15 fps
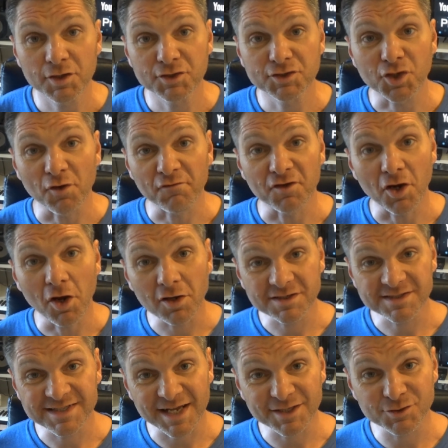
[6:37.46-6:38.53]
So if you're
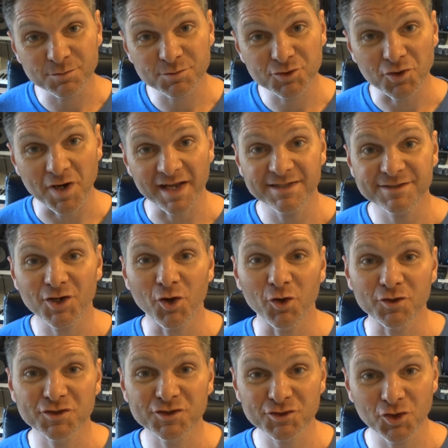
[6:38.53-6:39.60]
not sat up straight
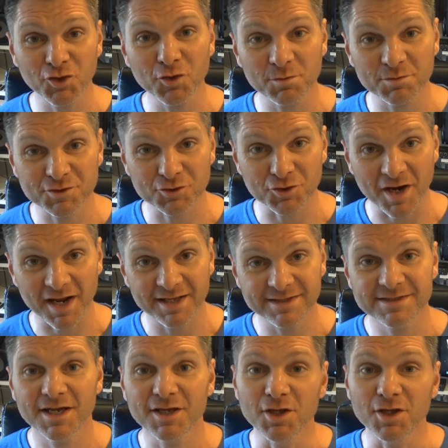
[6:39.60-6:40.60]
or stood up straight,